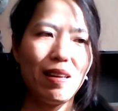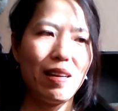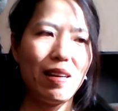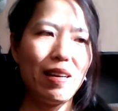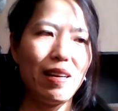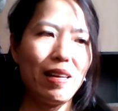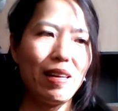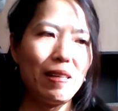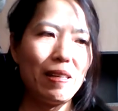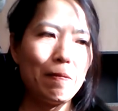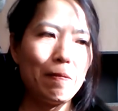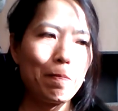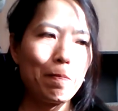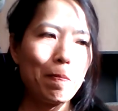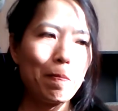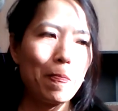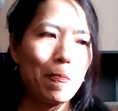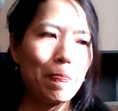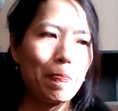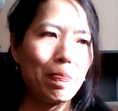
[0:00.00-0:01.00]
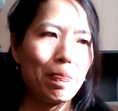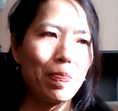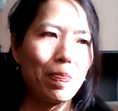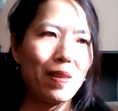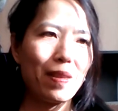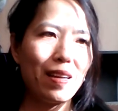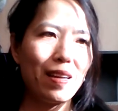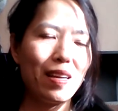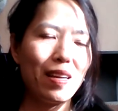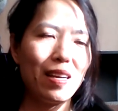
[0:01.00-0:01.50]
And
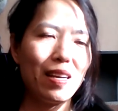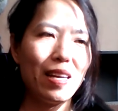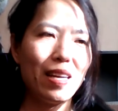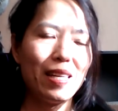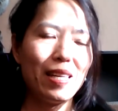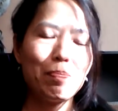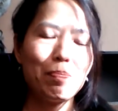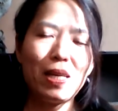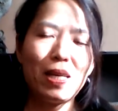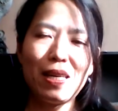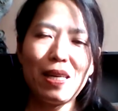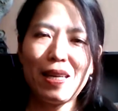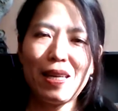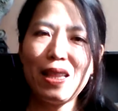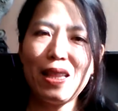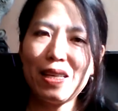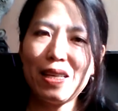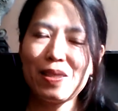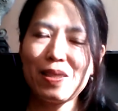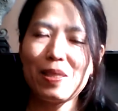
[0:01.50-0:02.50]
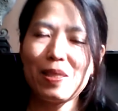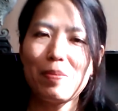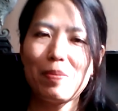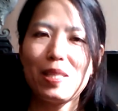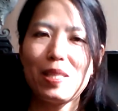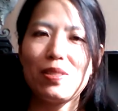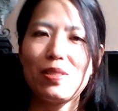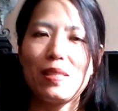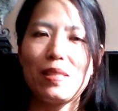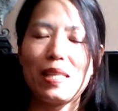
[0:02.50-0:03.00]
Lester
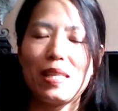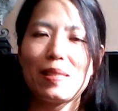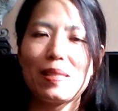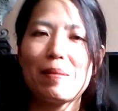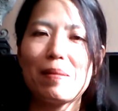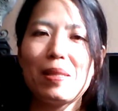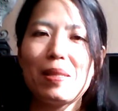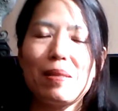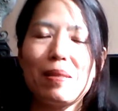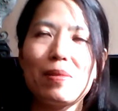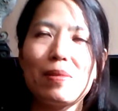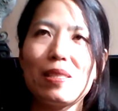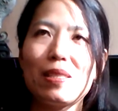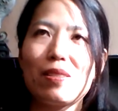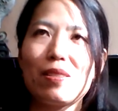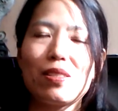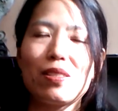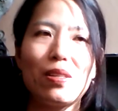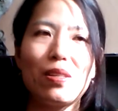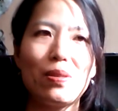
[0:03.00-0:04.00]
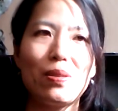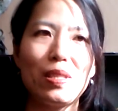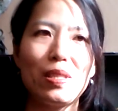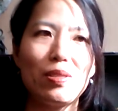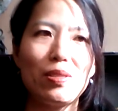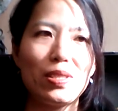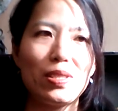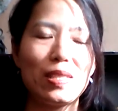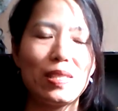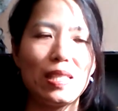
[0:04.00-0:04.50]
mentioned that sometimes it's so
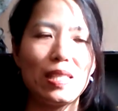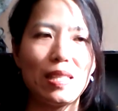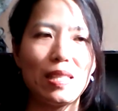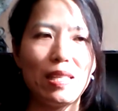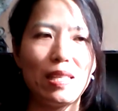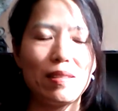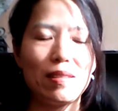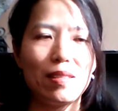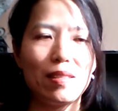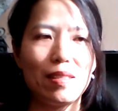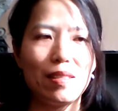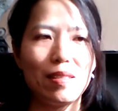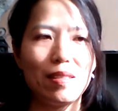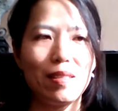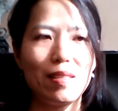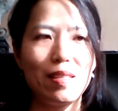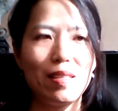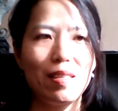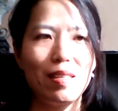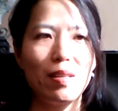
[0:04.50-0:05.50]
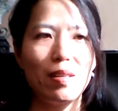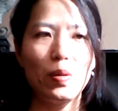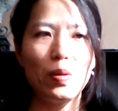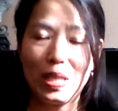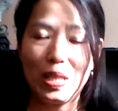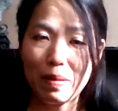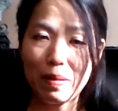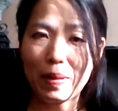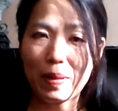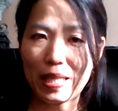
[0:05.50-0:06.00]
interesting, like
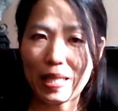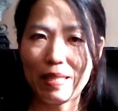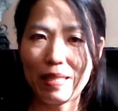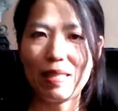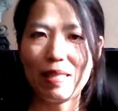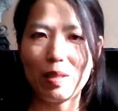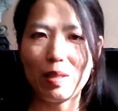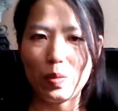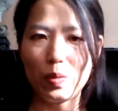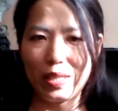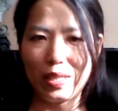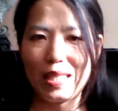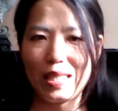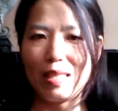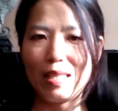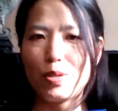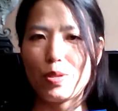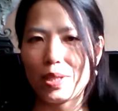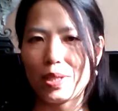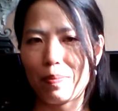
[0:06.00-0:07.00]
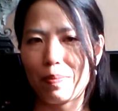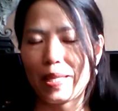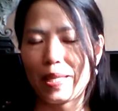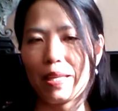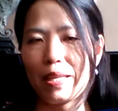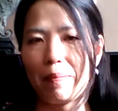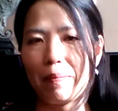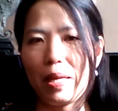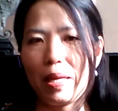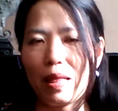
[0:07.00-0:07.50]
in the beginning when he just
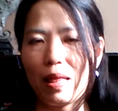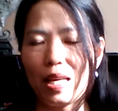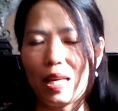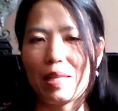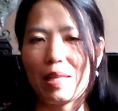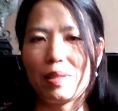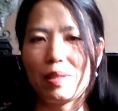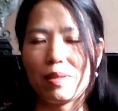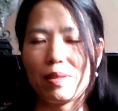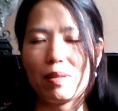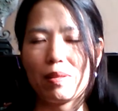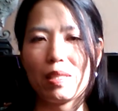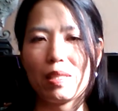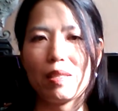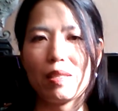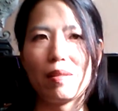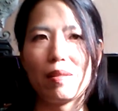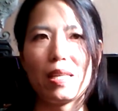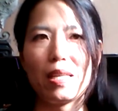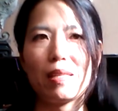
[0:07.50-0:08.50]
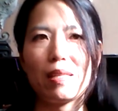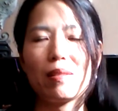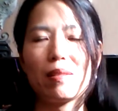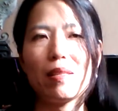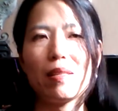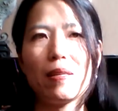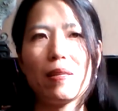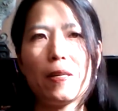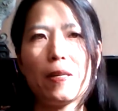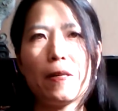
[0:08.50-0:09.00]
became enlightened, that
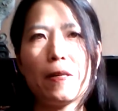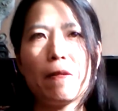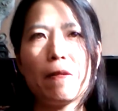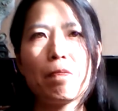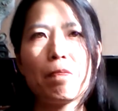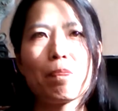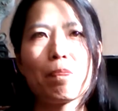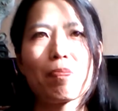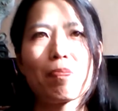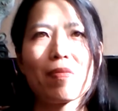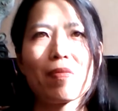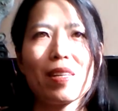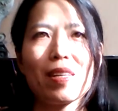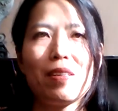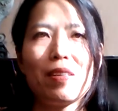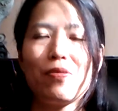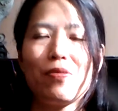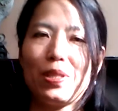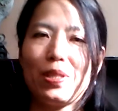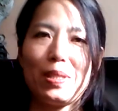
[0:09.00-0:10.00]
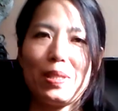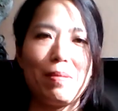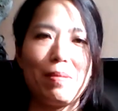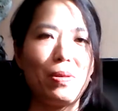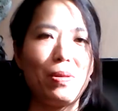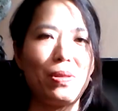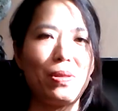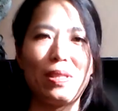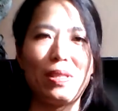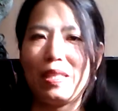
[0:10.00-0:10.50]
for
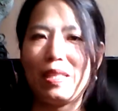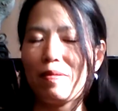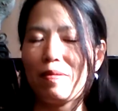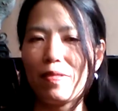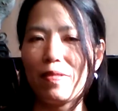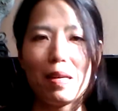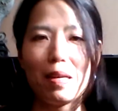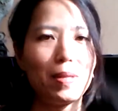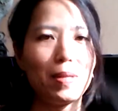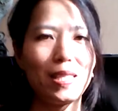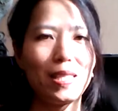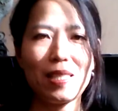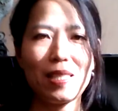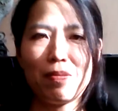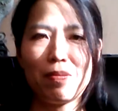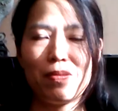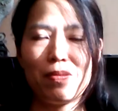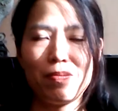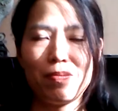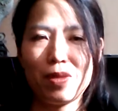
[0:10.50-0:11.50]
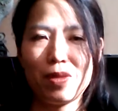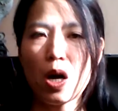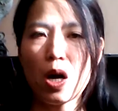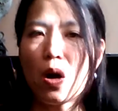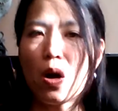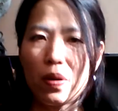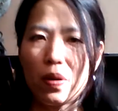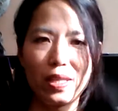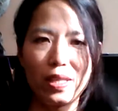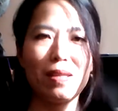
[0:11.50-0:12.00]
example his family
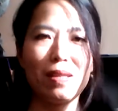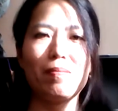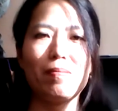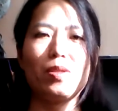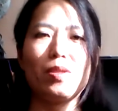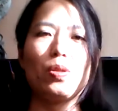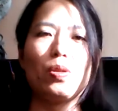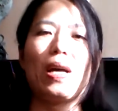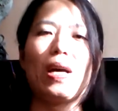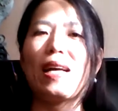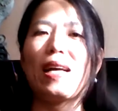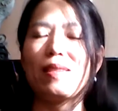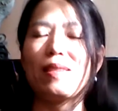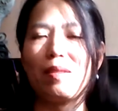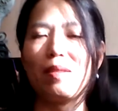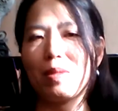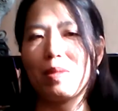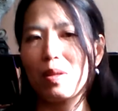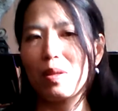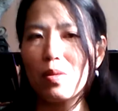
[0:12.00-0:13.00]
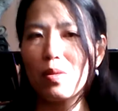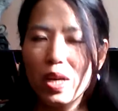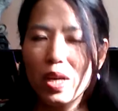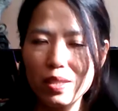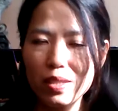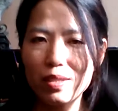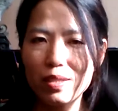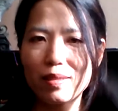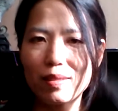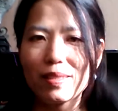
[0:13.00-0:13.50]
called him to ask him some
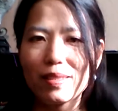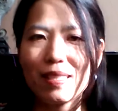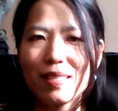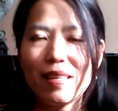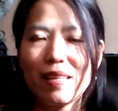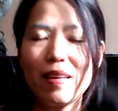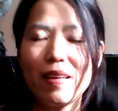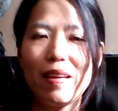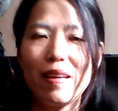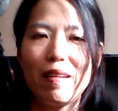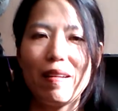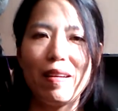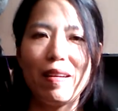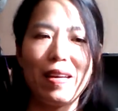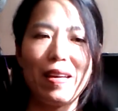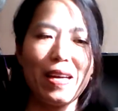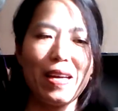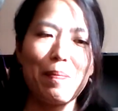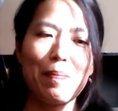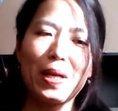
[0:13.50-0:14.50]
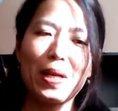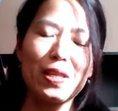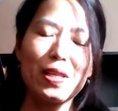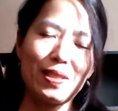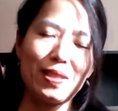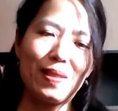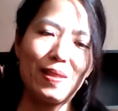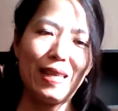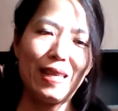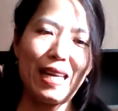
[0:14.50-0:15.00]
questions, and
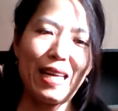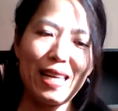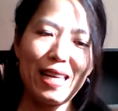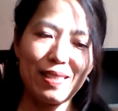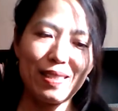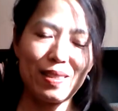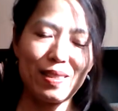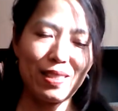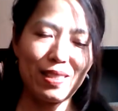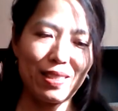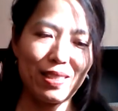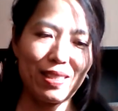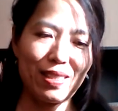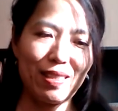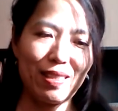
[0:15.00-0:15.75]
because Lester